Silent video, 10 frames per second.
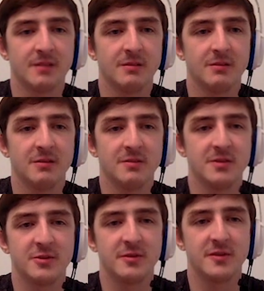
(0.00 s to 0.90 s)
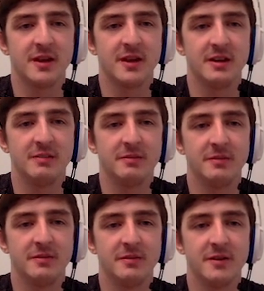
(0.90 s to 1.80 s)
Oh, especially with that
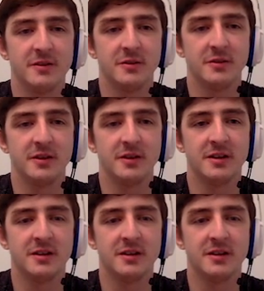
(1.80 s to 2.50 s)
Ferrothorn there.